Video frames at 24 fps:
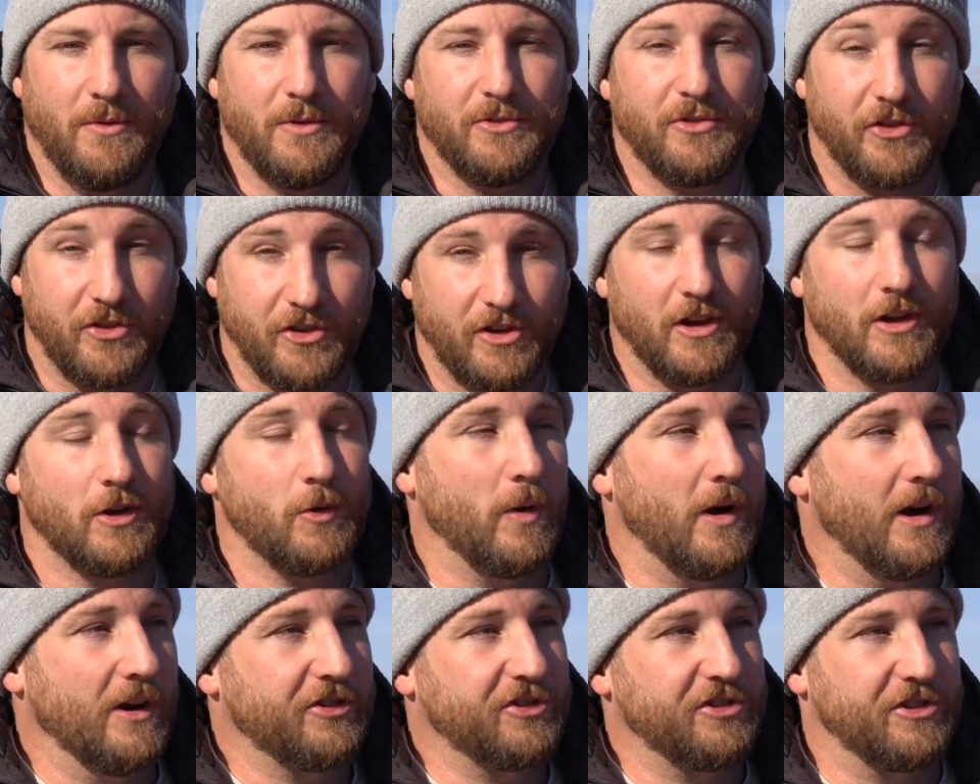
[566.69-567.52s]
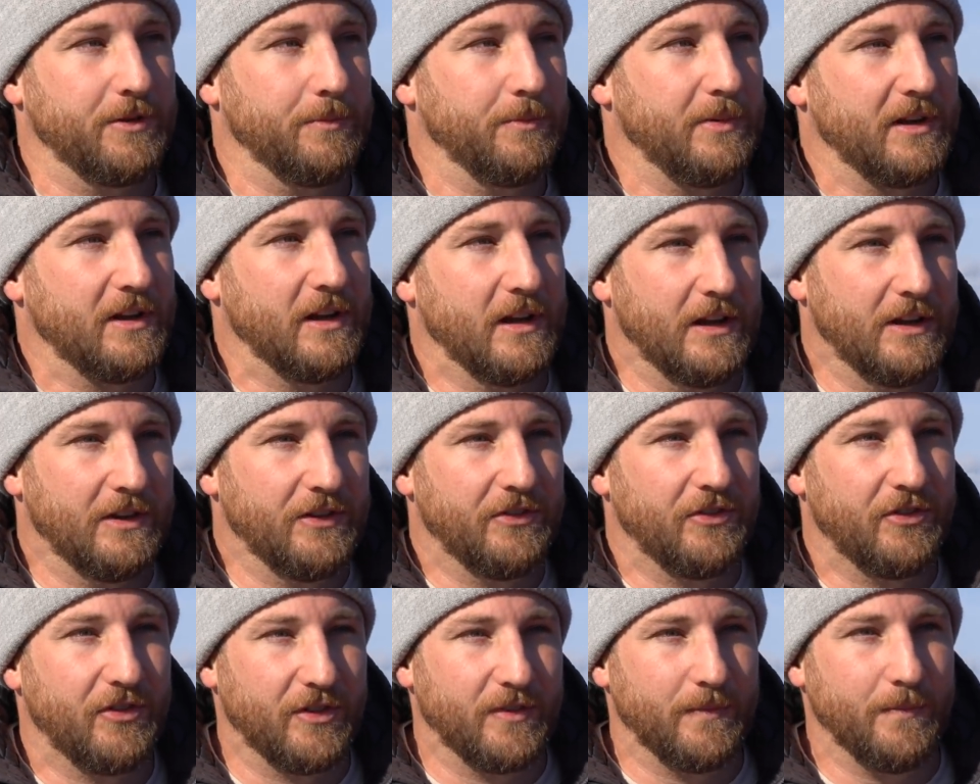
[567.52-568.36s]
Which is a good question
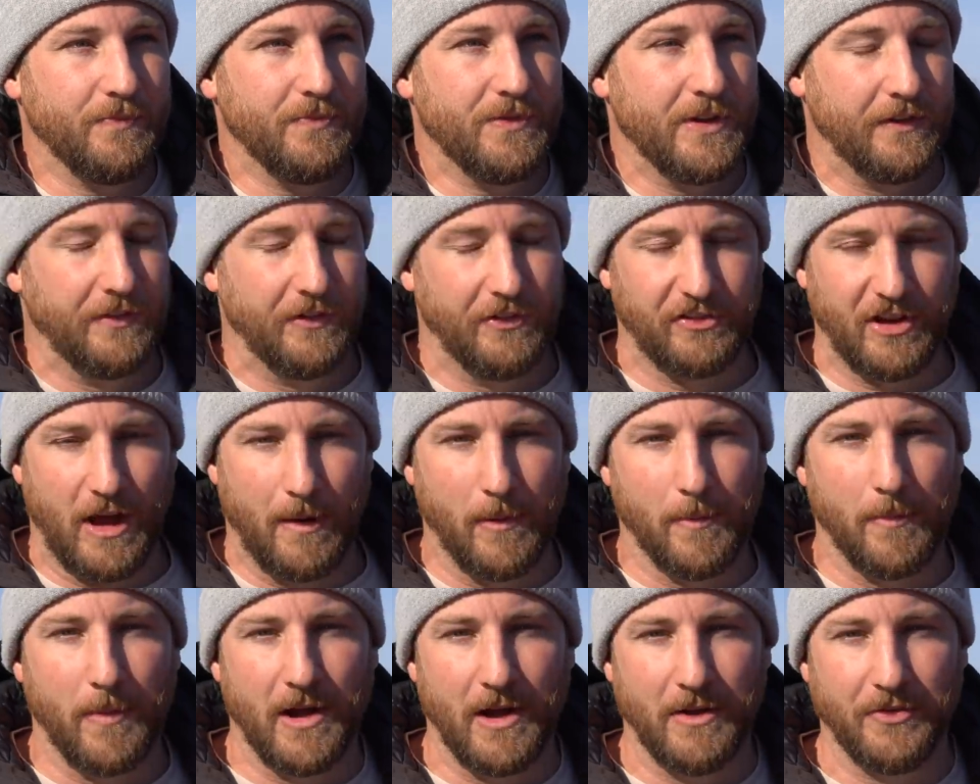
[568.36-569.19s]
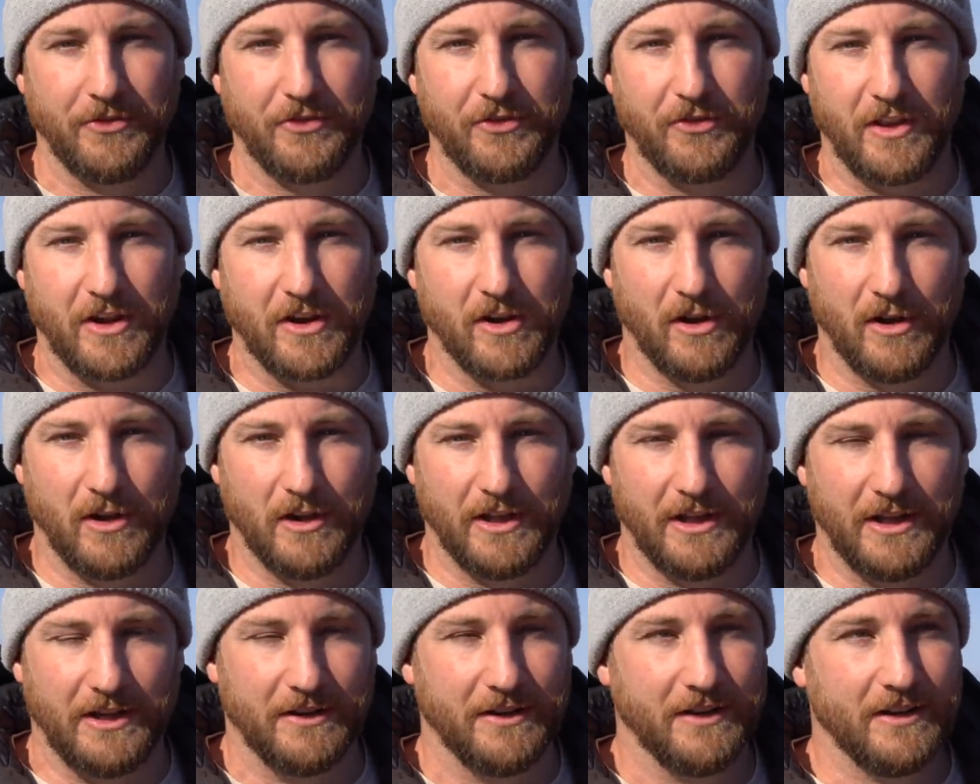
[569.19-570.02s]
because in the summer months, they
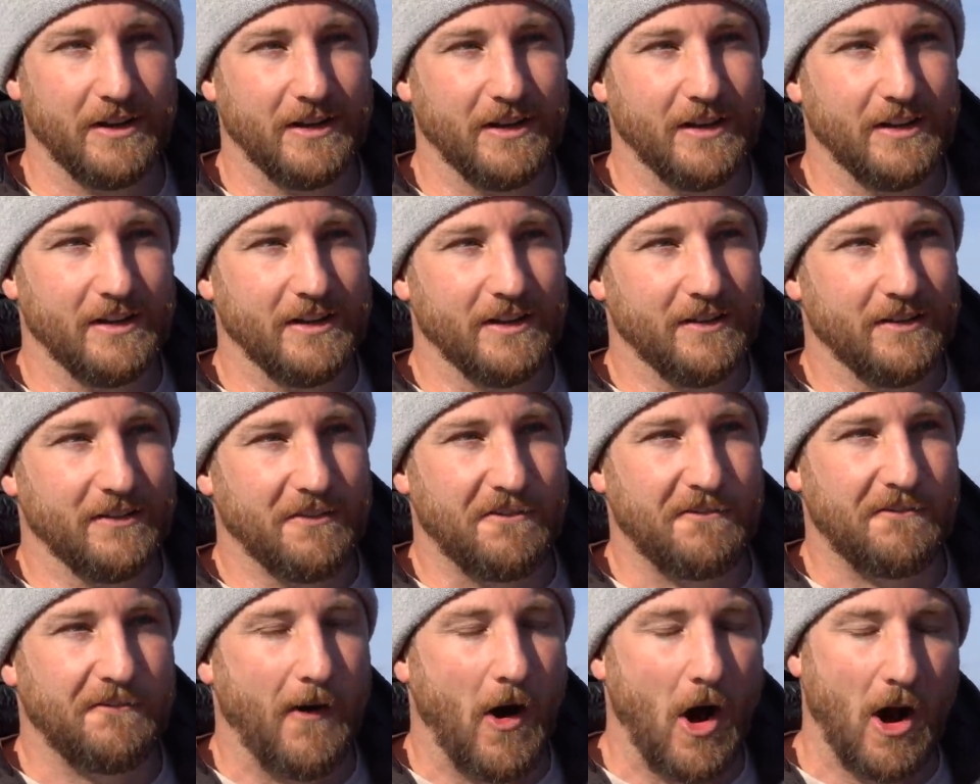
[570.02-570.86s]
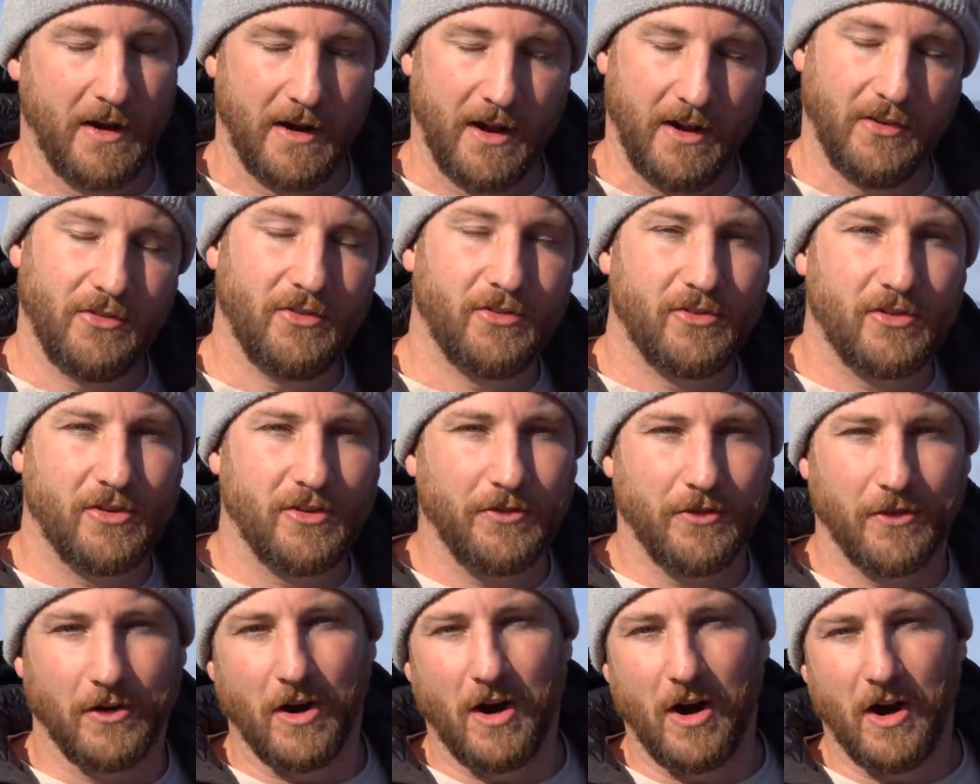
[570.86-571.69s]
call it Fogust
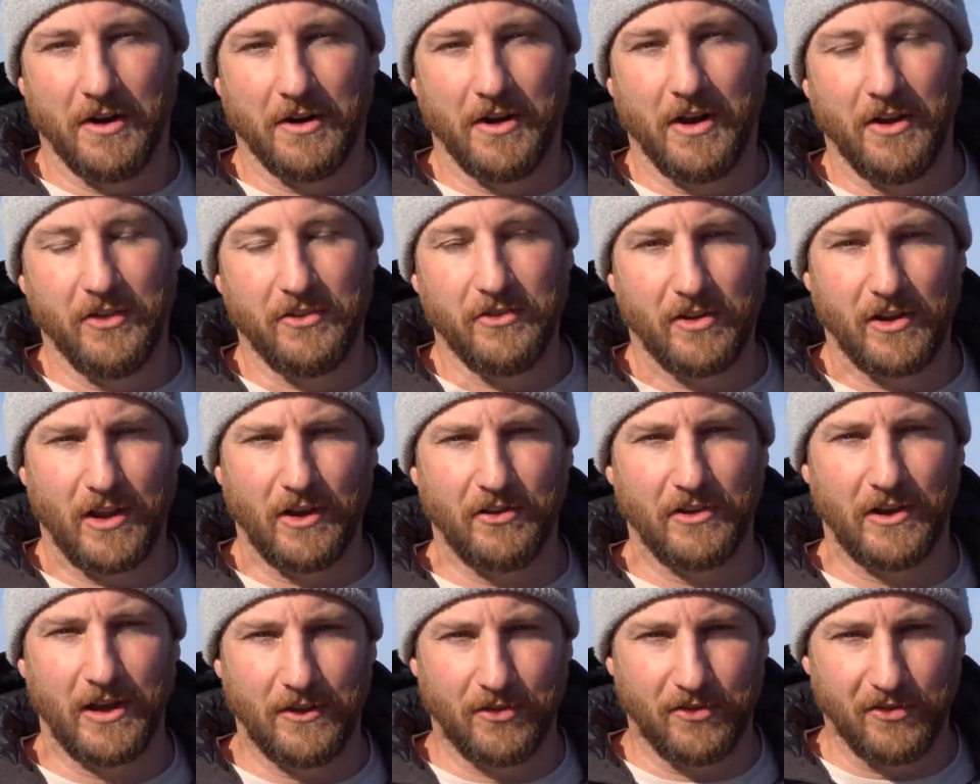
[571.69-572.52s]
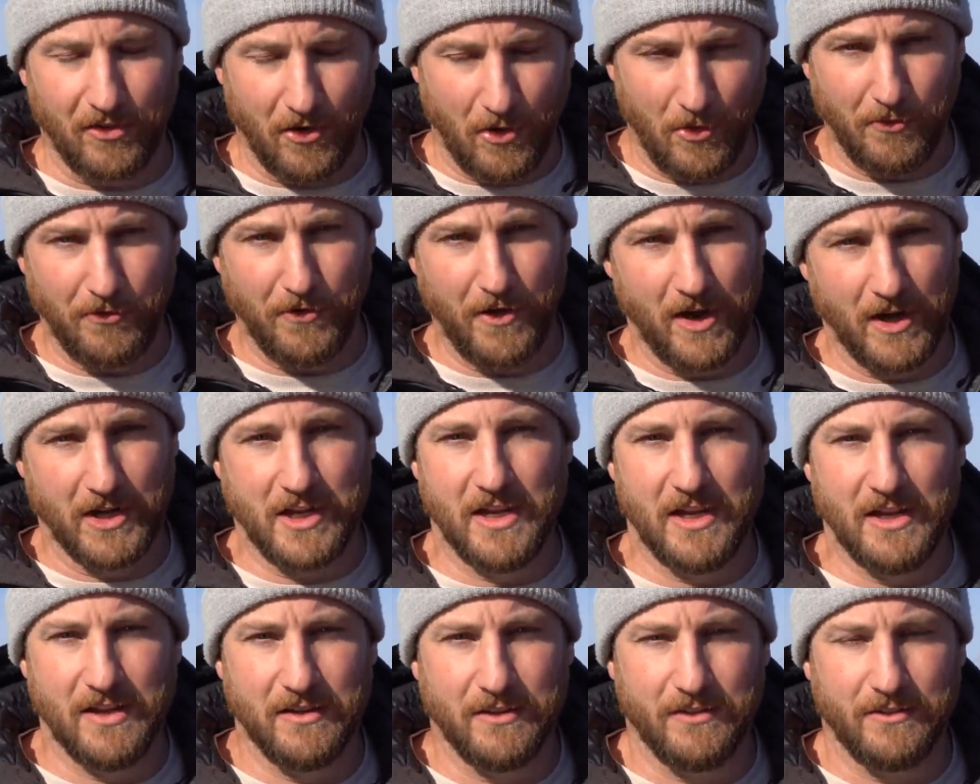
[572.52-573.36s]
for August because it gets so
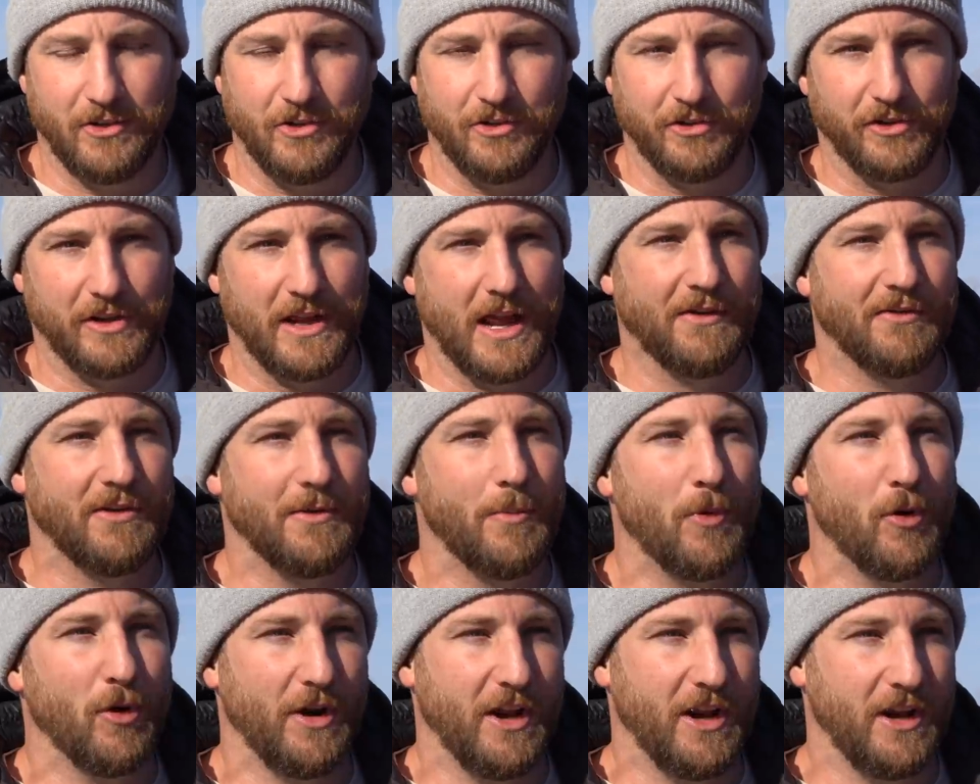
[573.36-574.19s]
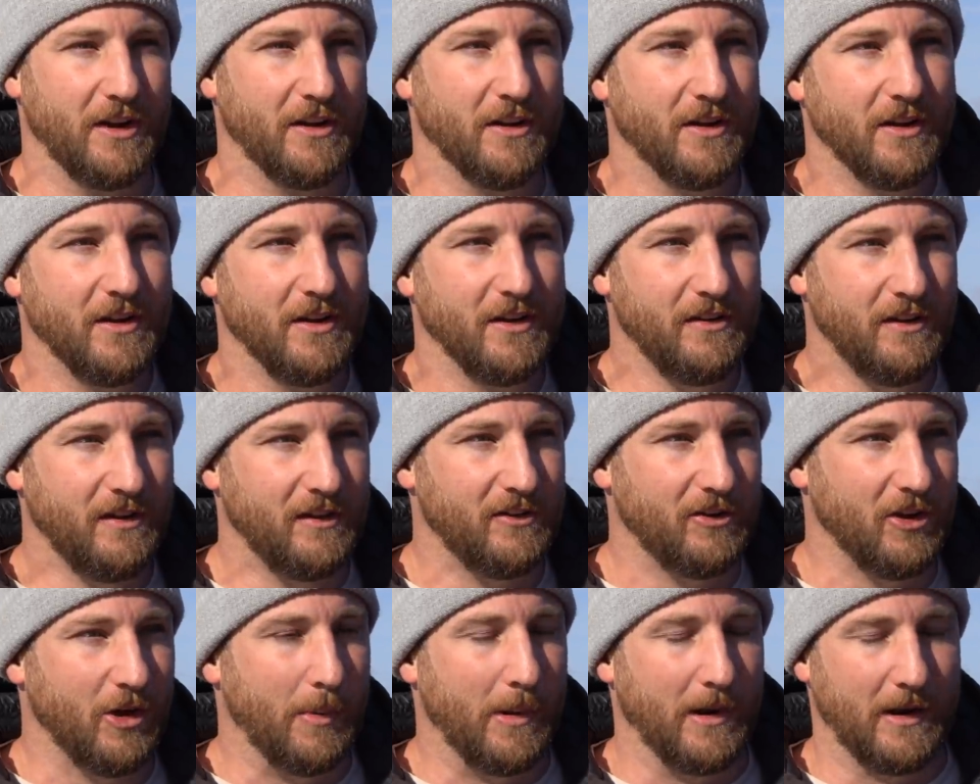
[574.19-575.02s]
foggy, usually every morning
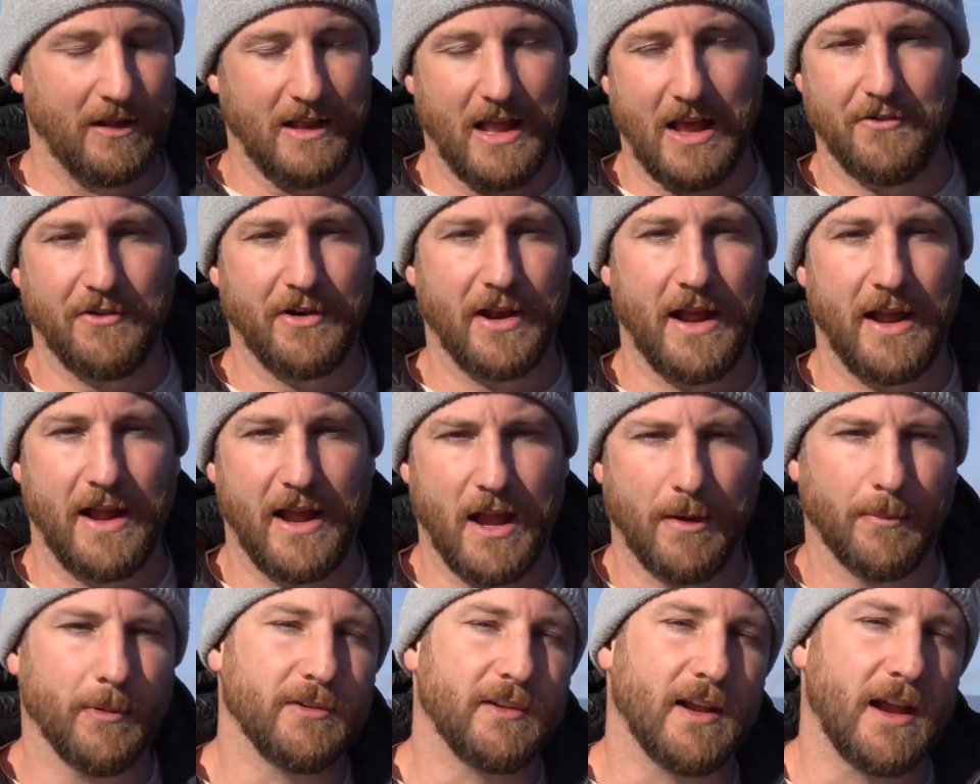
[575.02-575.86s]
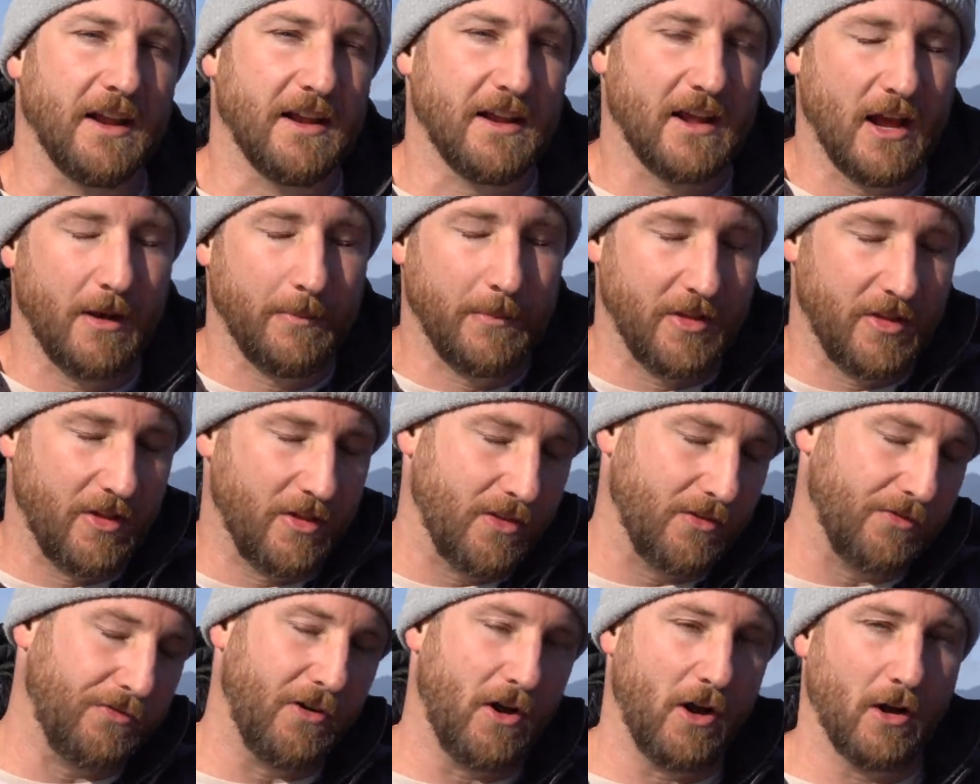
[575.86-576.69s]
until about 11 a.m. or 10 a.m. and
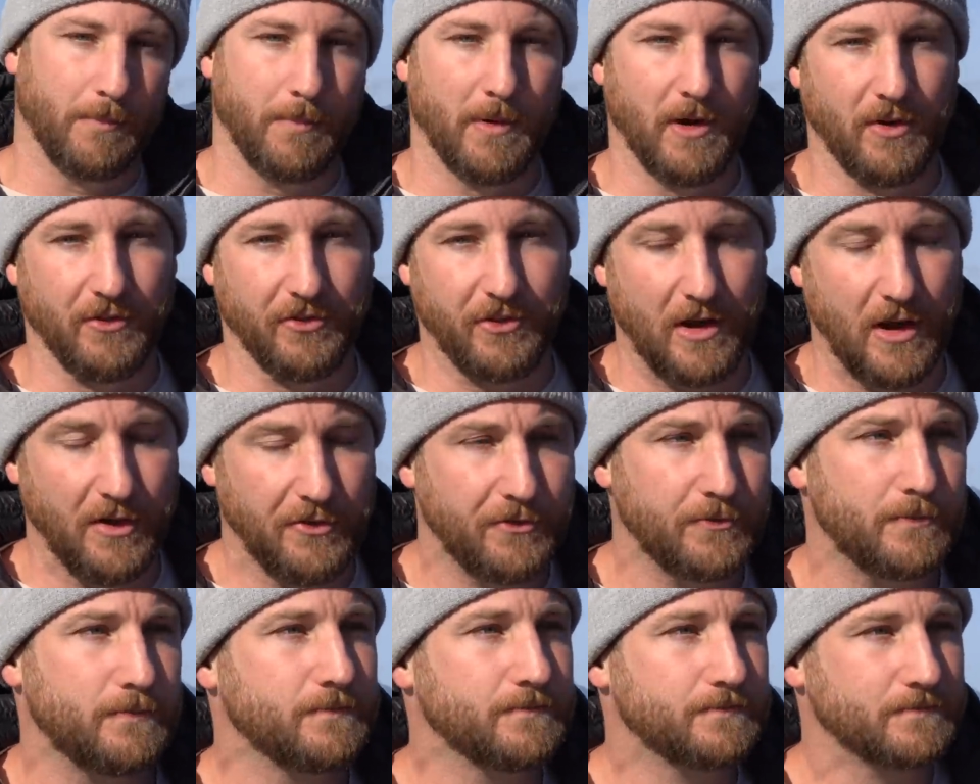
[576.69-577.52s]
then the fog burns off.